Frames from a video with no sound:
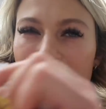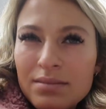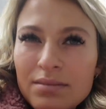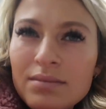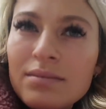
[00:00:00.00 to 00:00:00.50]

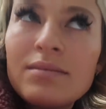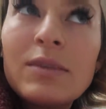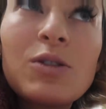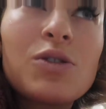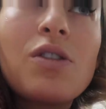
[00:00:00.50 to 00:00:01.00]

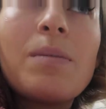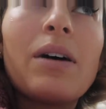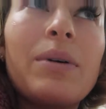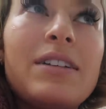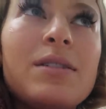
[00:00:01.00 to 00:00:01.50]
Not sure
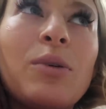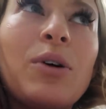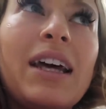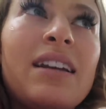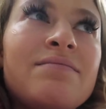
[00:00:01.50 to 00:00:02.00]
about winter
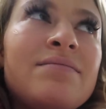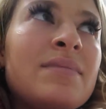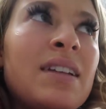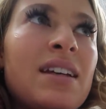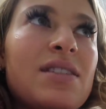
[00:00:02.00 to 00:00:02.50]
morning.
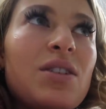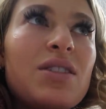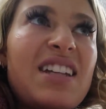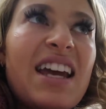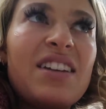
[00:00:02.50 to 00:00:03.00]
It's got
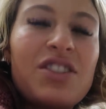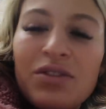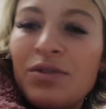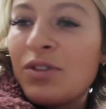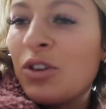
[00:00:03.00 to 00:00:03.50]
a tinge
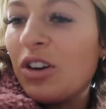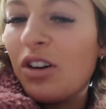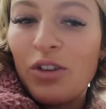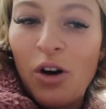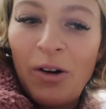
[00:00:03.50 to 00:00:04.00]
of gone
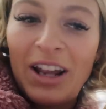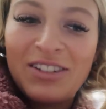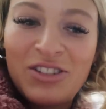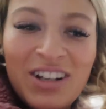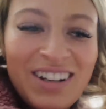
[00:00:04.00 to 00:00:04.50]
off
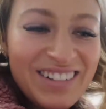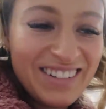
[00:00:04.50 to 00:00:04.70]
orange.